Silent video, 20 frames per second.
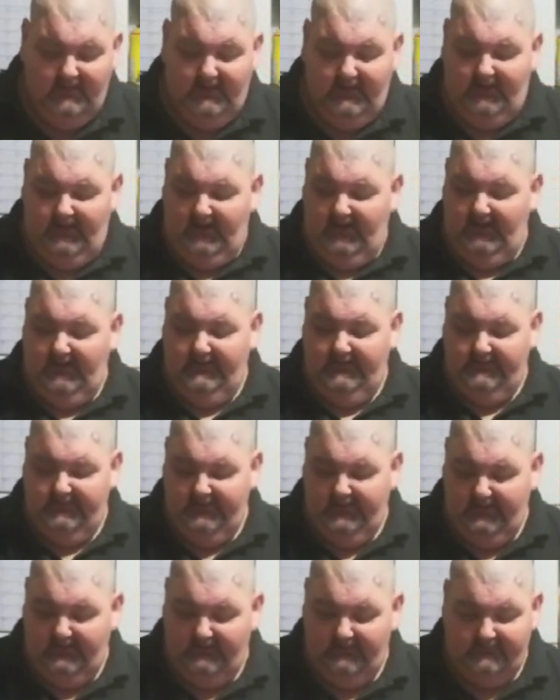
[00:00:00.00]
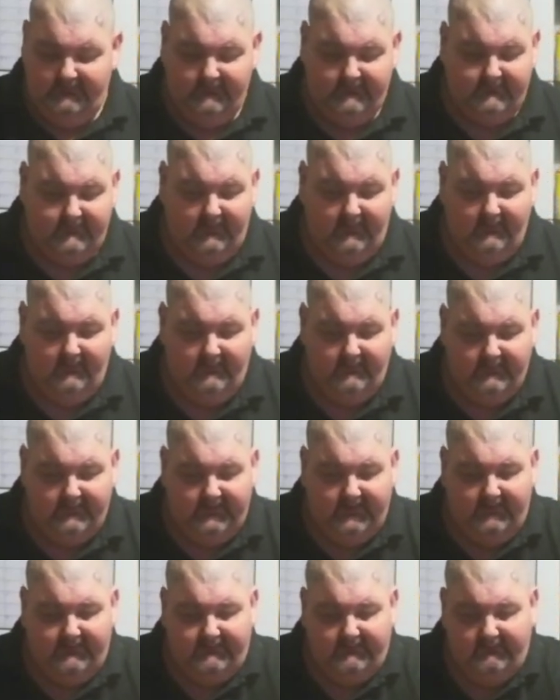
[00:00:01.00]
And just
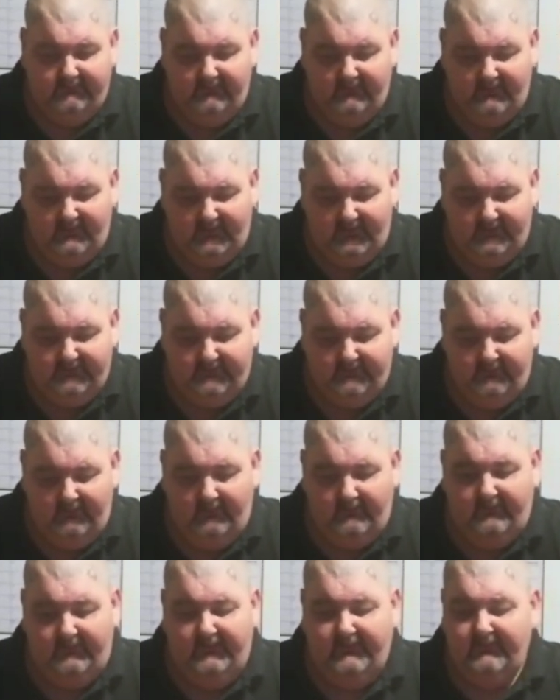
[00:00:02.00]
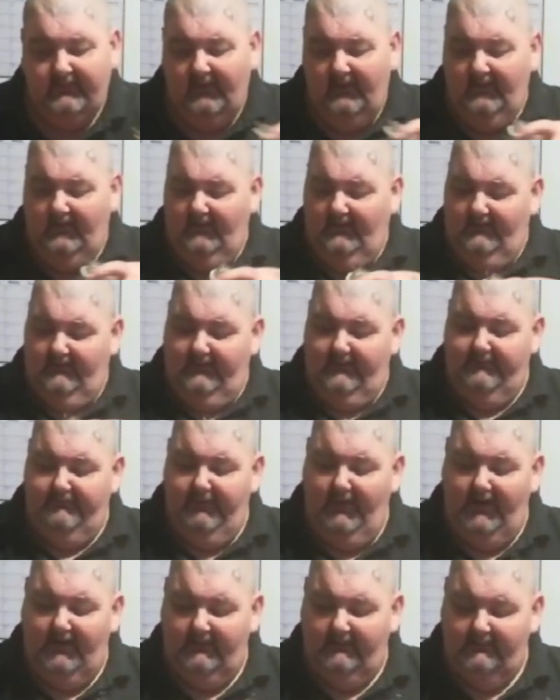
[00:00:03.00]
let you know that this
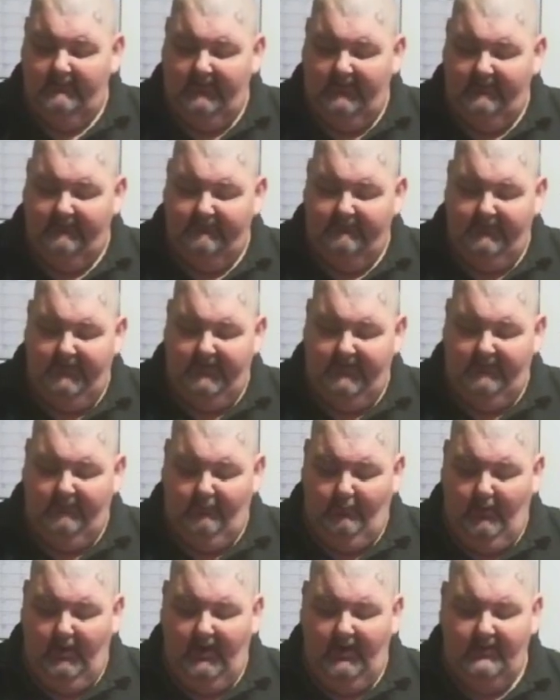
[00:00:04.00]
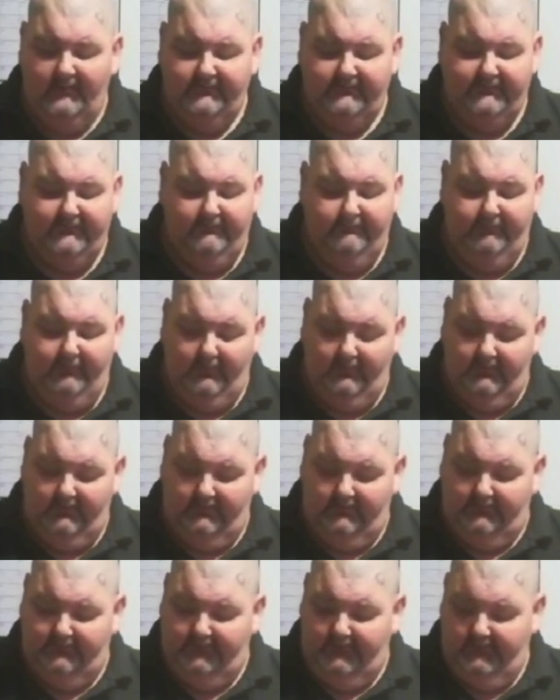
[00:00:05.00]
bottle has been washed,
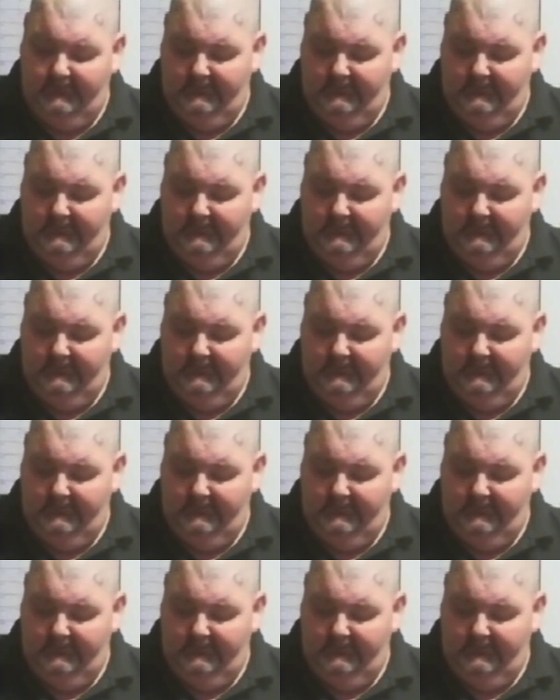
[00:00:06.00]
boiled.